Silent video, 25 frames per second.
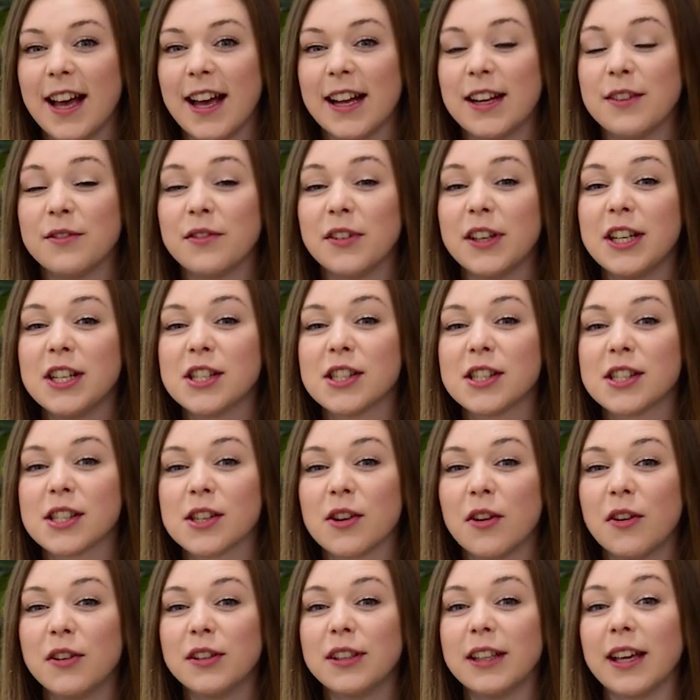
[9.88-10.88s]
and inflation's
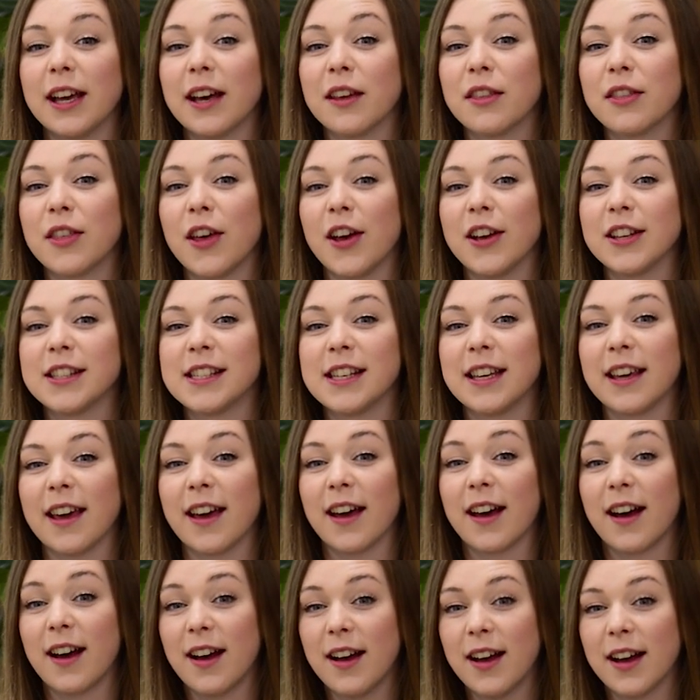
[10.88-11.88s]
currently at a
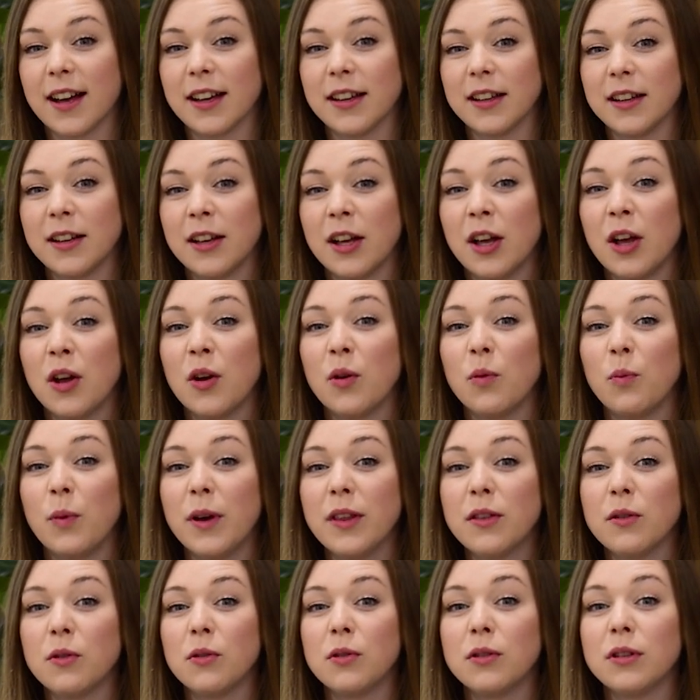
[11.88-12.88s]
30-year high.
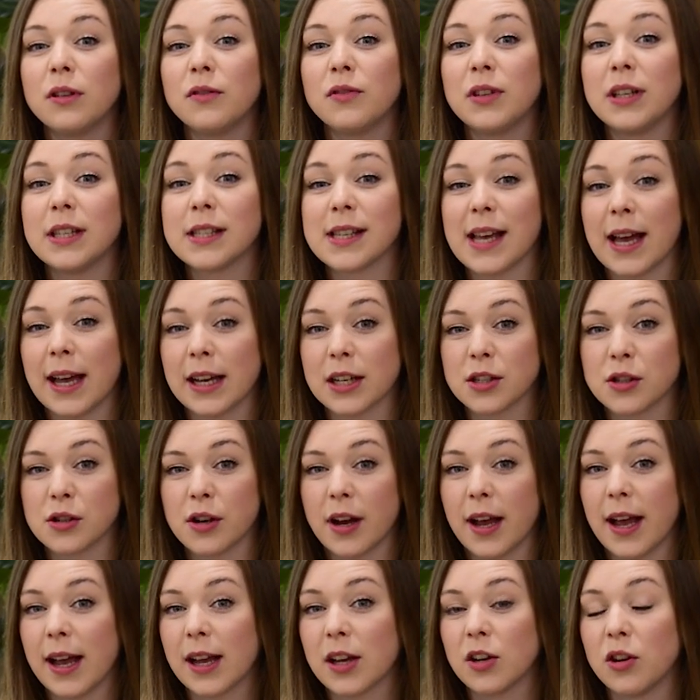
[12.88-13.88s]
With all of these
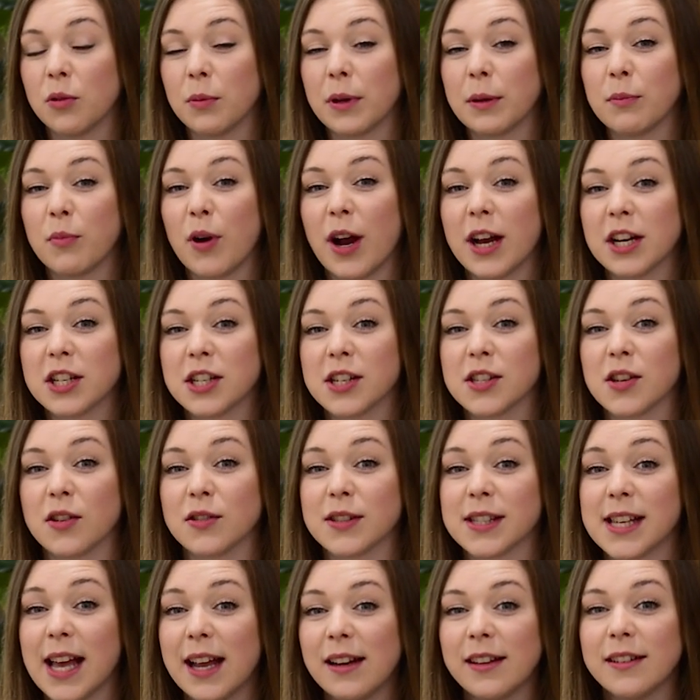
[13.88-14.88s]
extra economic pressures
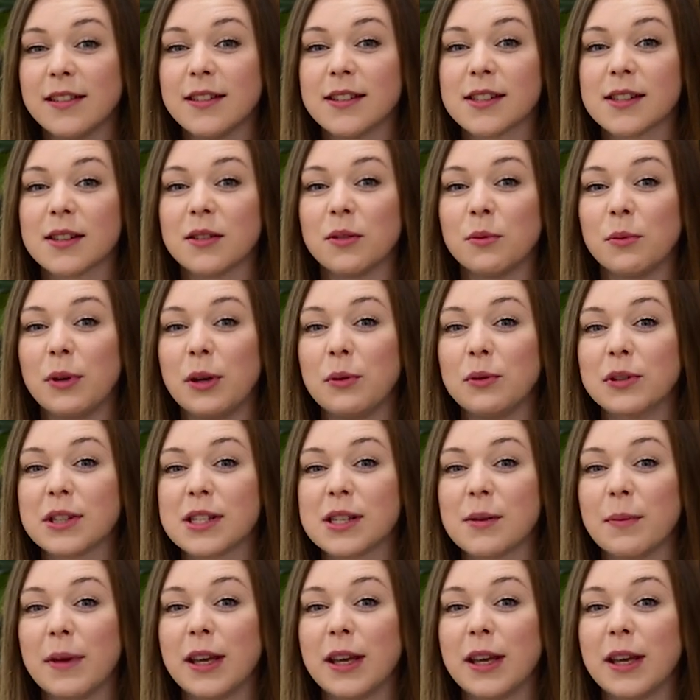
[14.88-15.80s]
on tenants, we want to